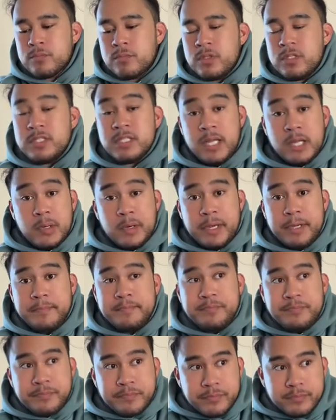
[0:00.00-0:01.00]
celery.
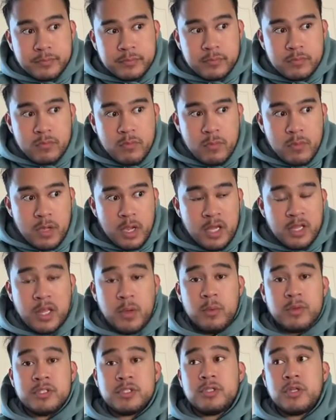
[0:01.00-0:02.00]
And then
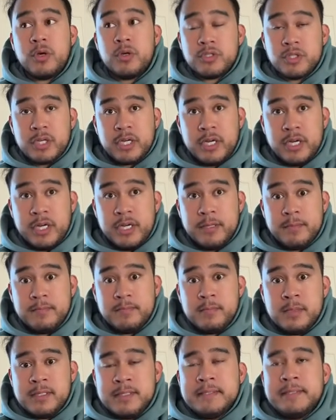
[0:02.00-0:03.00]
once those are good,
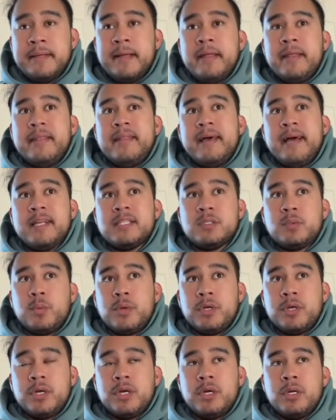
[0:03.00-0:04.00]
that's when
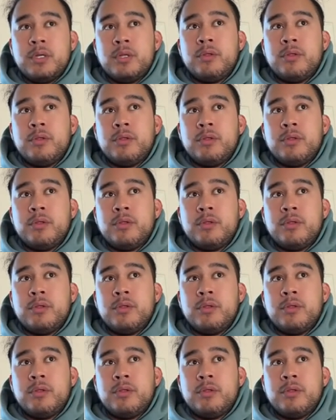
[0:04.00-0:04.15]
you're gonna